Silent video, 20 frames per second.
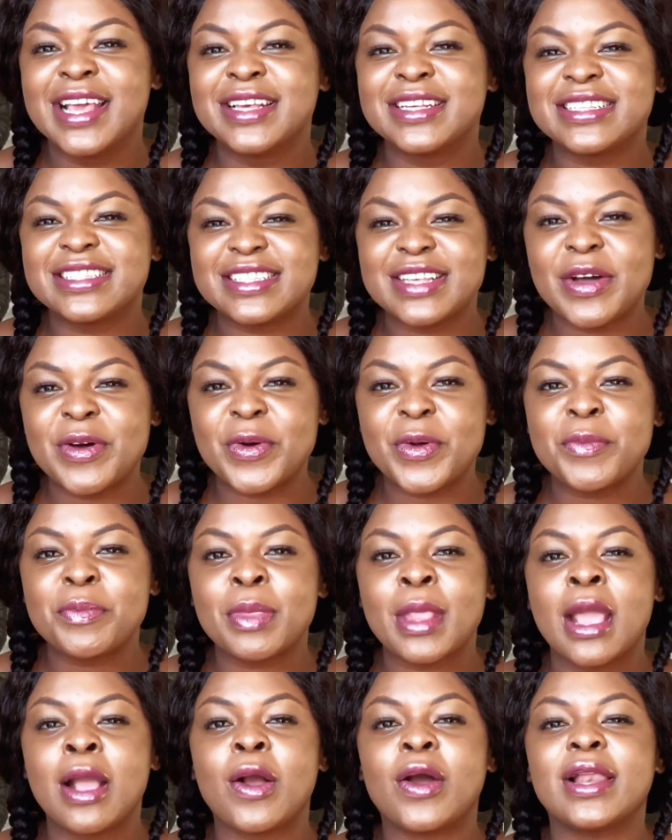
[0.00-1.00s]
So
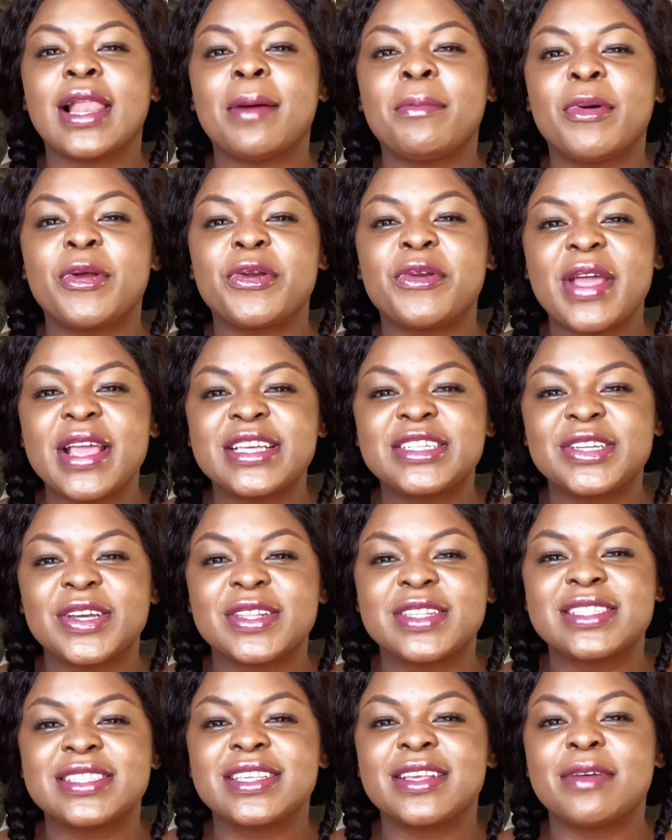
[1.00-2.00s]

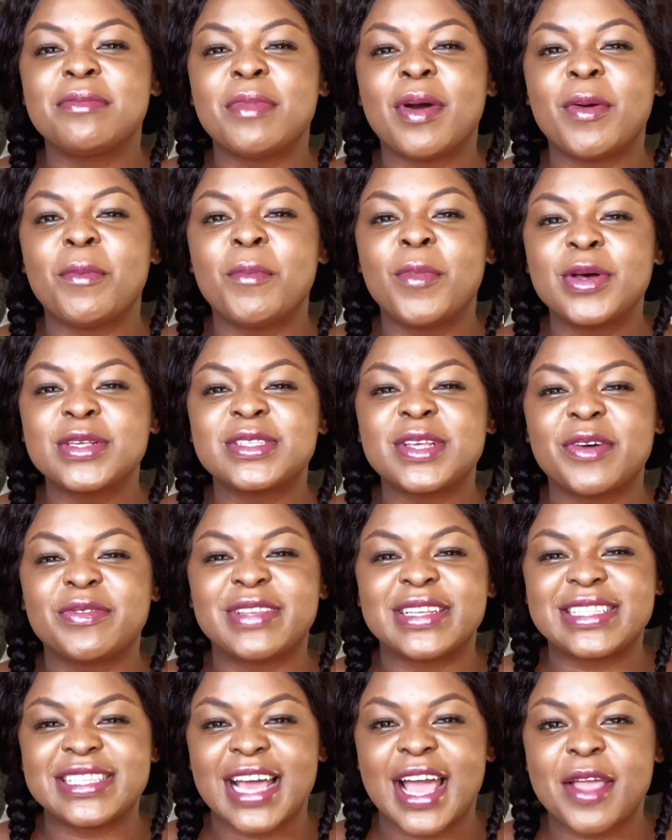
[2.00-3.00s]
collaborations most of
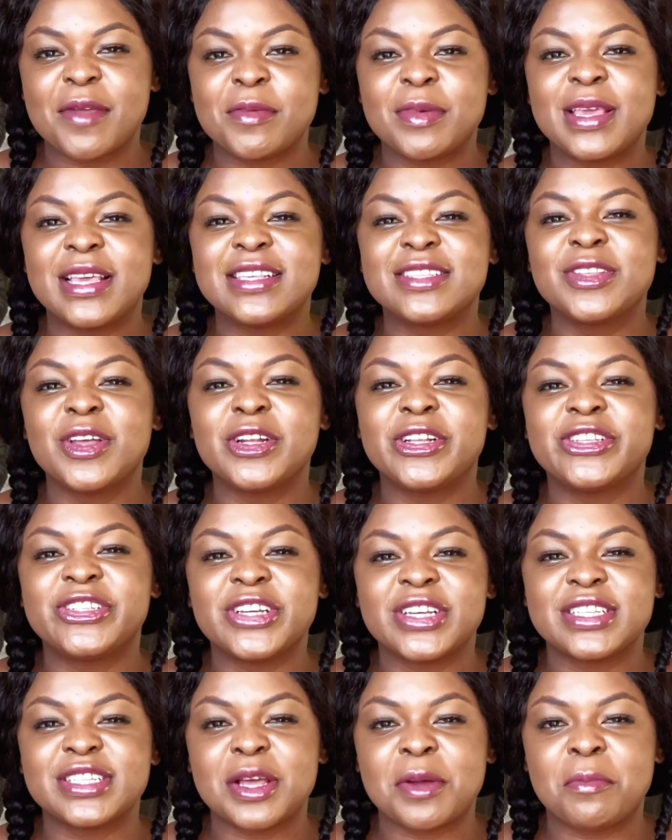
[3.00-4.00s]
the time is not
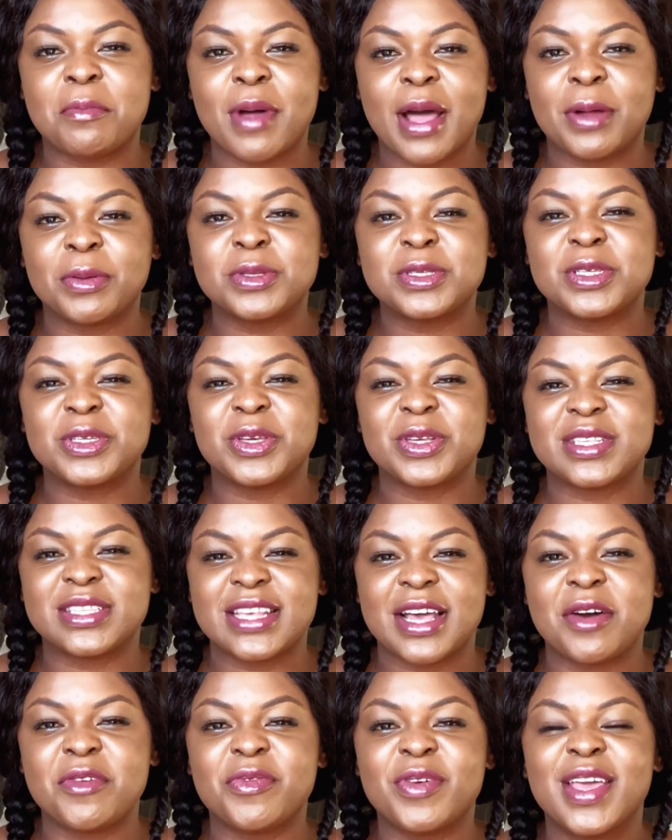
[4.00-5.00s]
just about
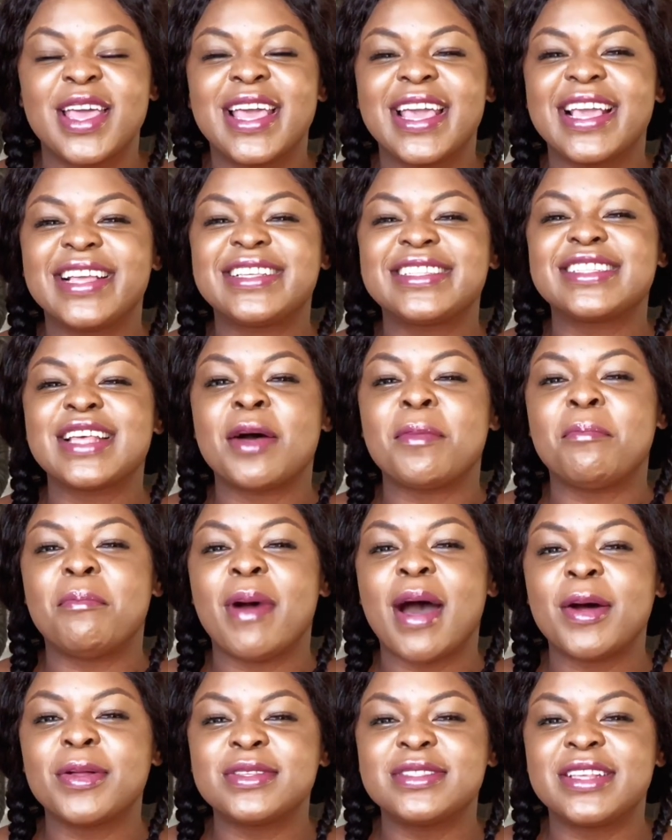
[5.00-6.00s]
yourself, it is
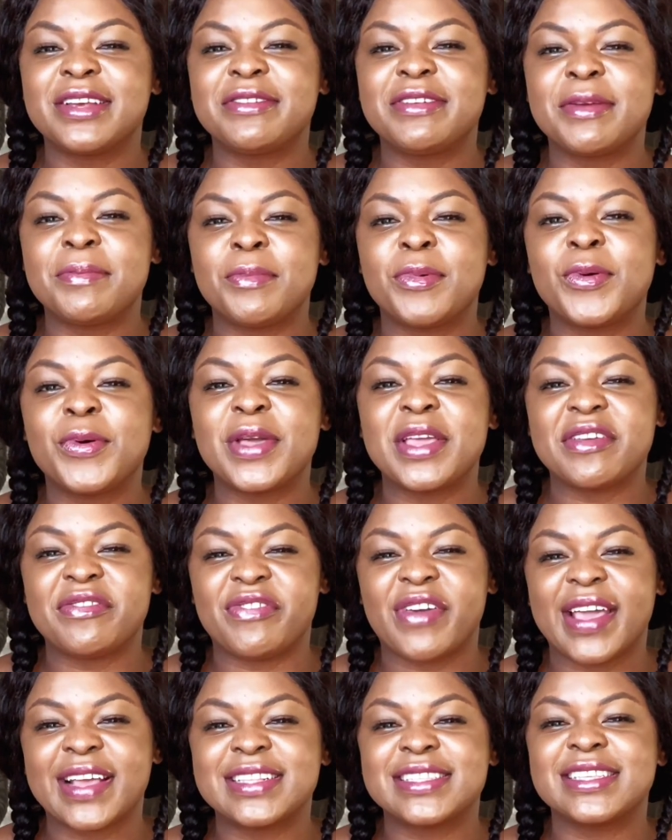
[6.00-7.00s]
about the ripple
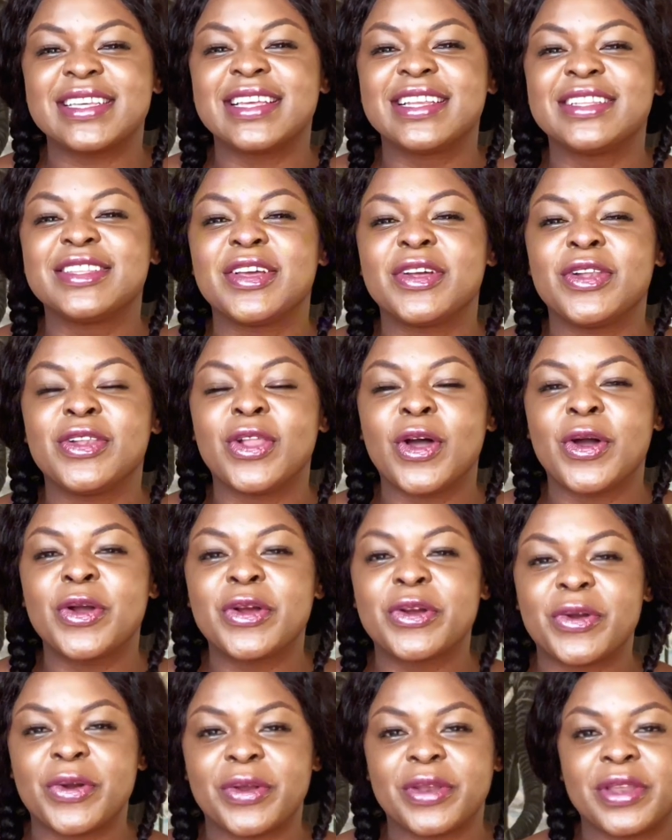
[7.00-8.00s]
effect in the long run.